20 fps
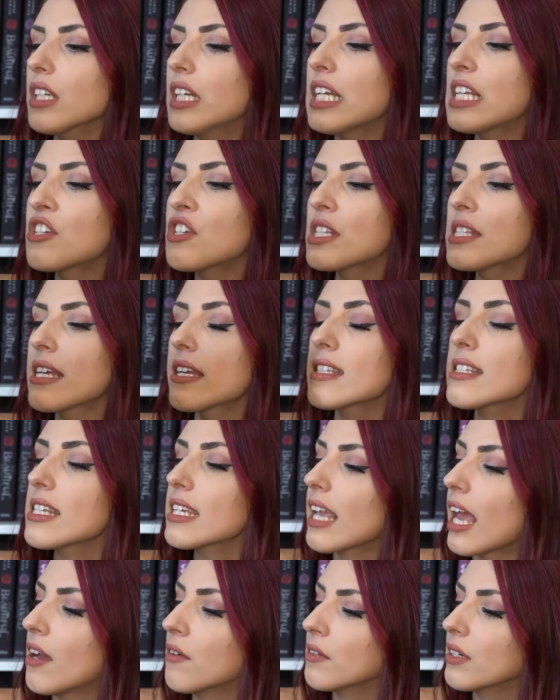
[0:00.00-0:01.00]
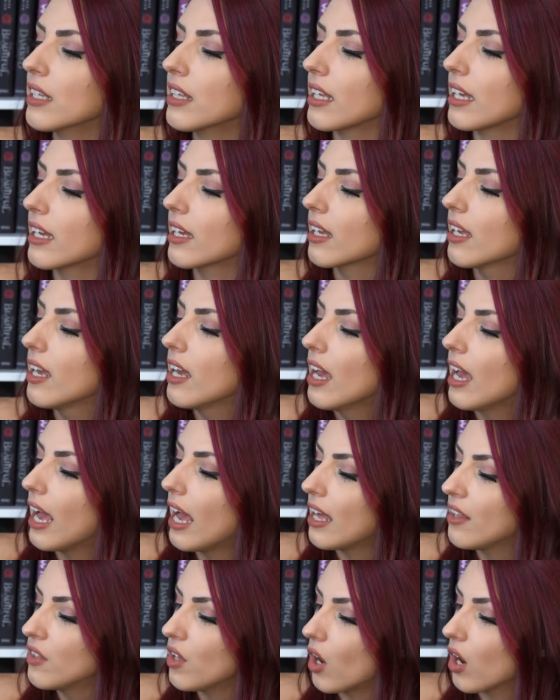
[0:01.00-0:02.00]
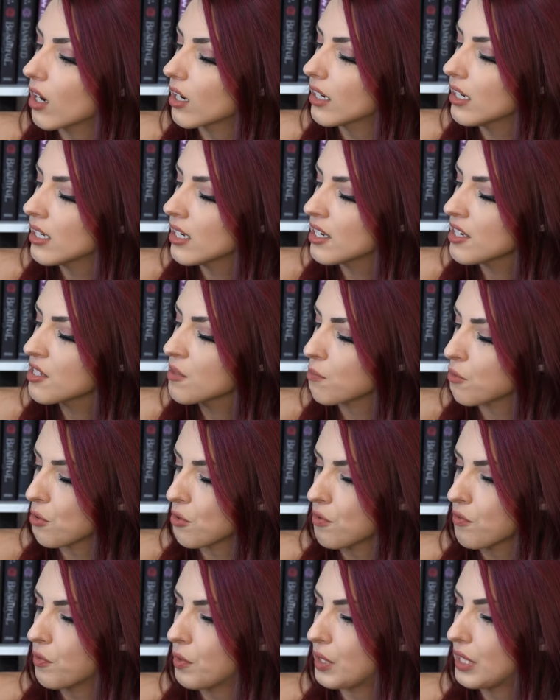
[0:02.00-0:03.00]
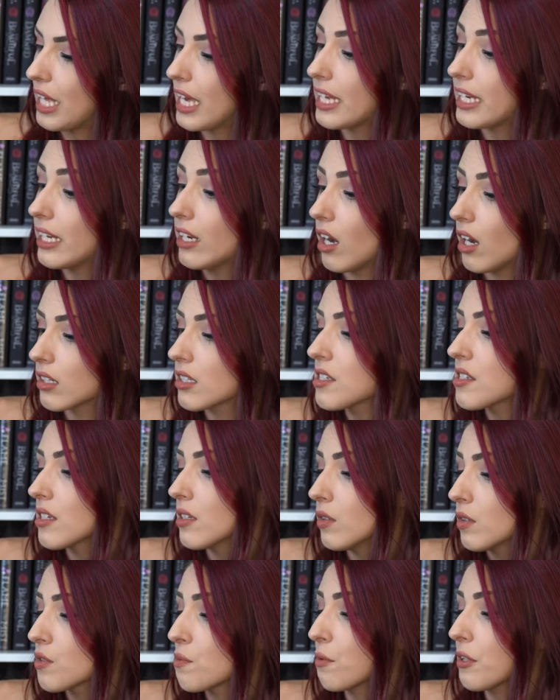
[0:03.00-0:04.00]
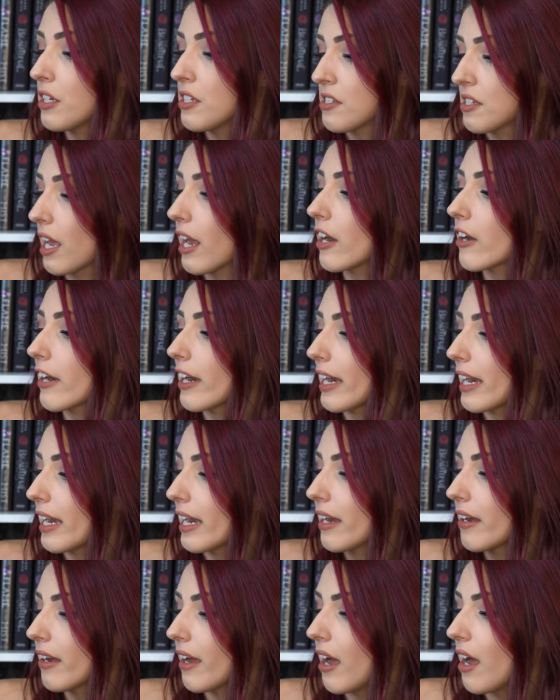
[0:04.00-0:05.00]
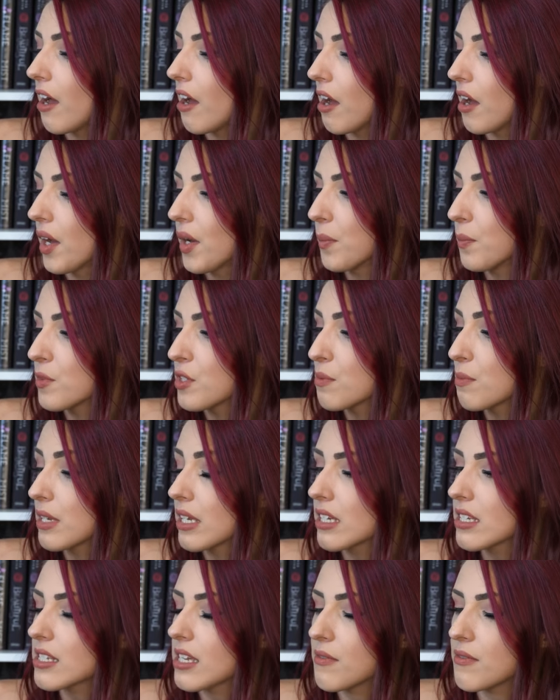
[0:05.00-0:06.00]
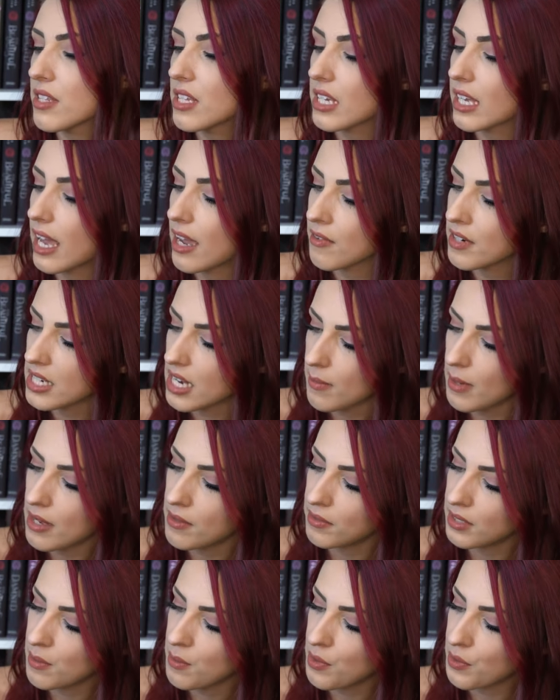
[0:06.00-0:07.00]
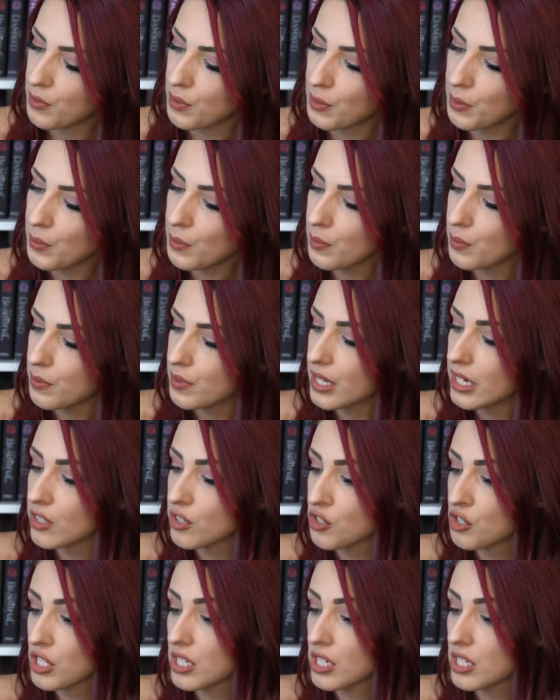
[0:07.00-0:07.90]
it just sounds like everything. And the art in it is beautiful and it honestly looks pretty scary um, just because I feel like every time I flip through, there's